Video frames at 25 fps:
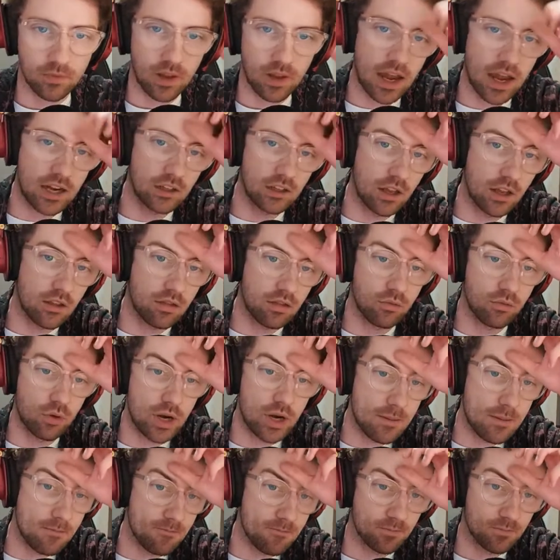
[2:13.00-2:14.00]
Adelaide
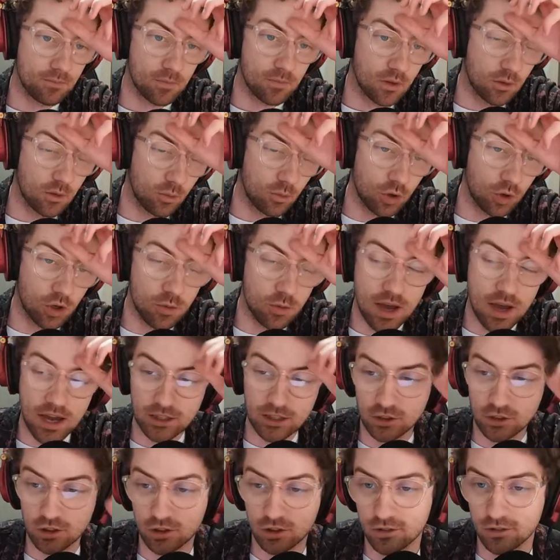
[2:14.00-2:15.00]
3. What a
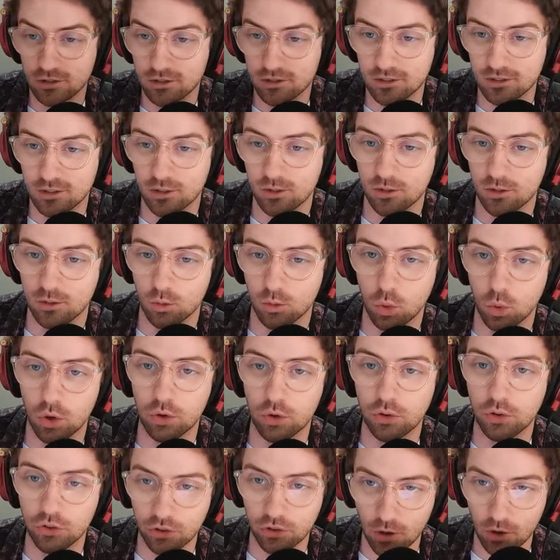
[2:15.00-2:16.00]
match. What a
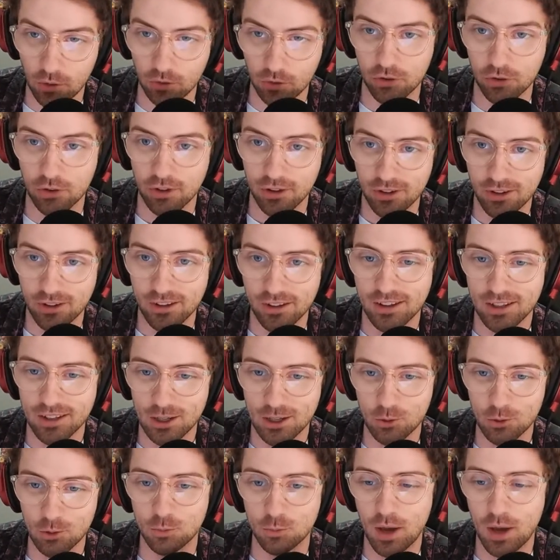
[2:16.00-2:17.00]
result.
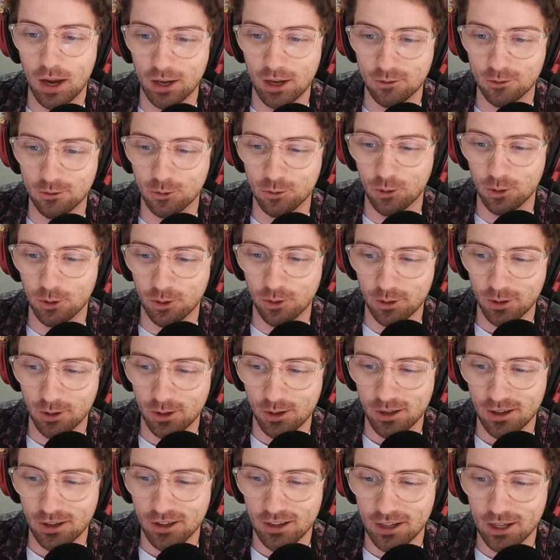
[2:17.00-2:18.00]
It was back and forth.
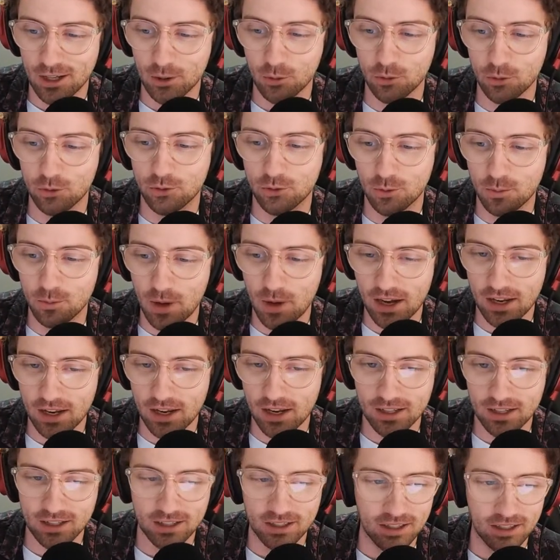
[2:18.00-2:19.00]
It was
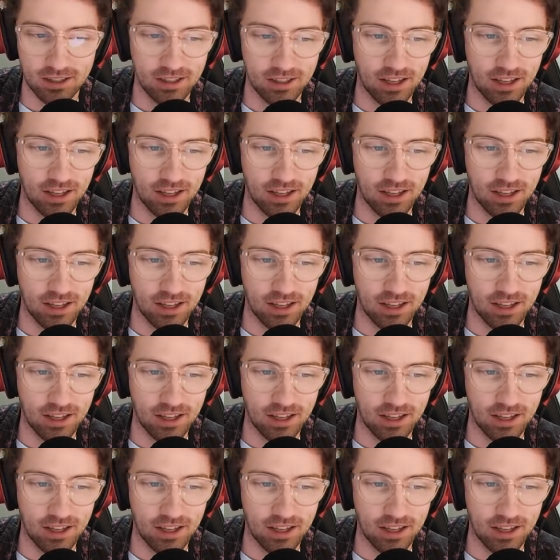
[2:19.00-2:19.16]
dramatic.